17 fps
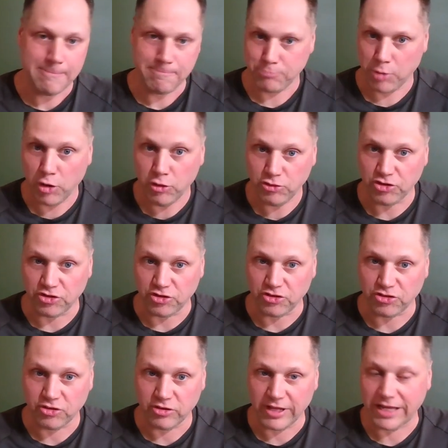
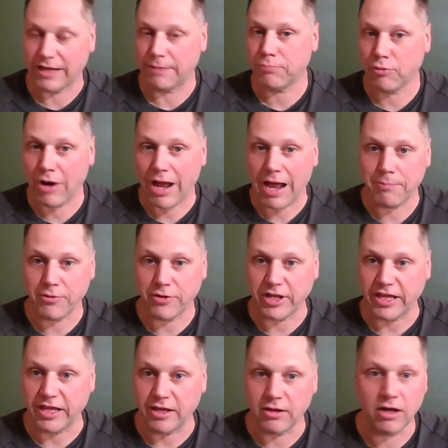purchase, like a
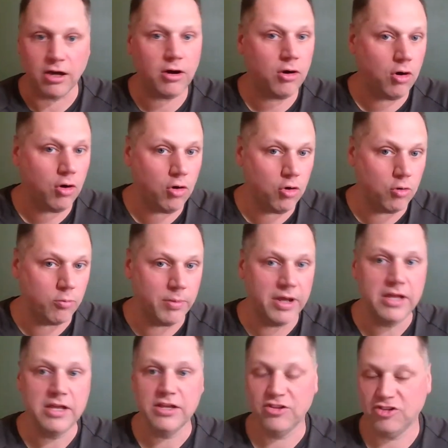property, a home,
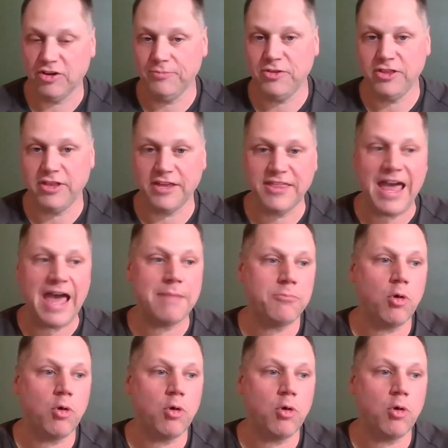something like that.